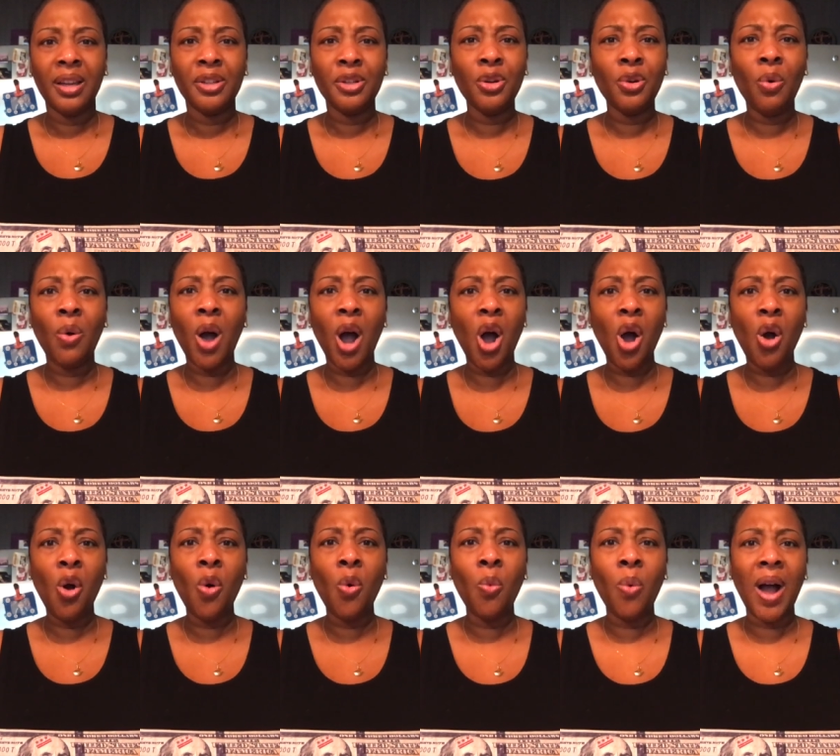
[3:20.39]
You a
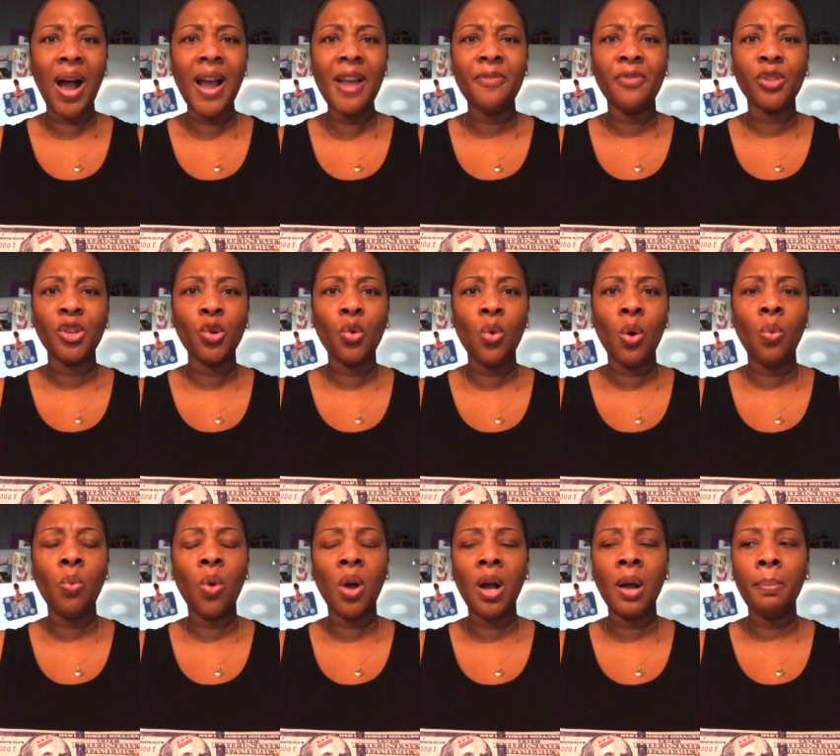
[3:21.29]
whole wife to a
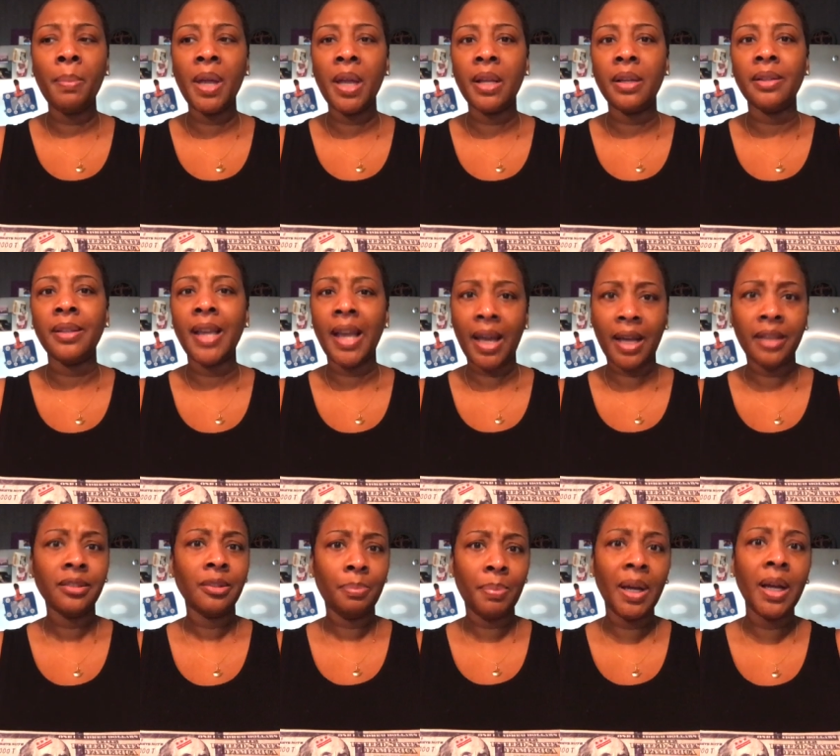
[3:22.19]
woman,
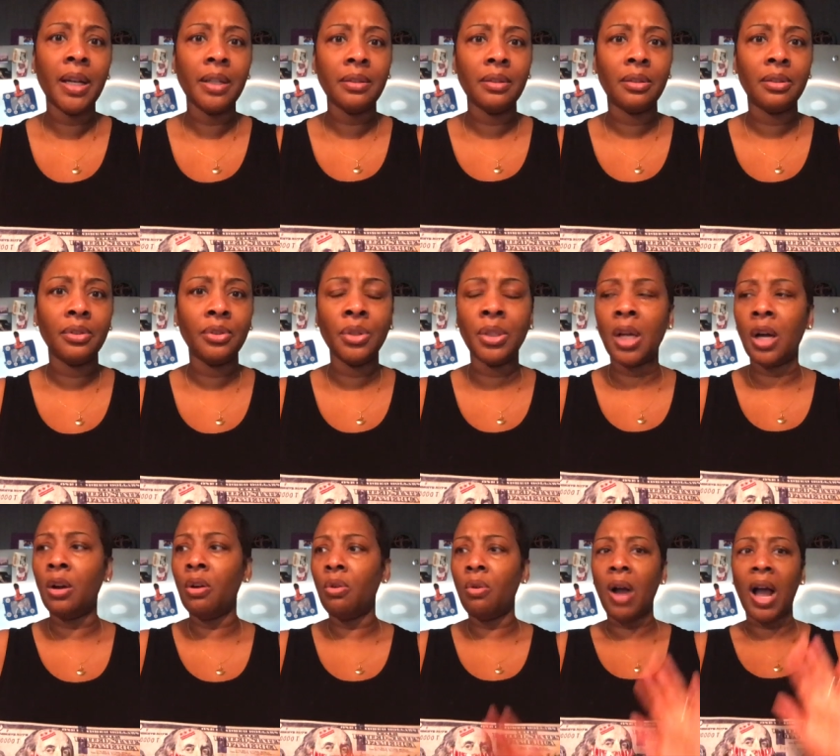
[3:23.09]
yes, but you
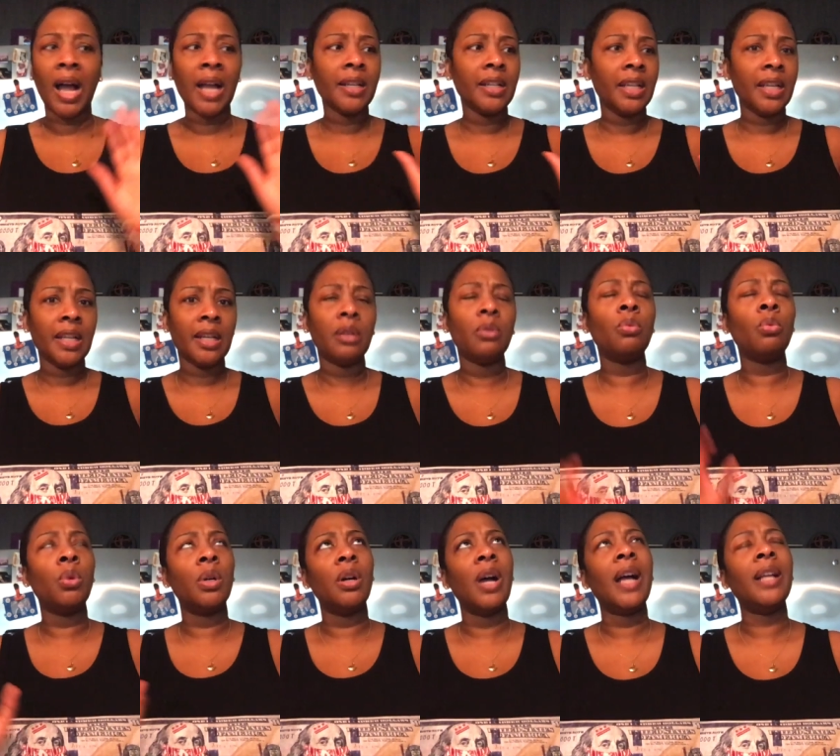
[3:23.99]
know, I did well,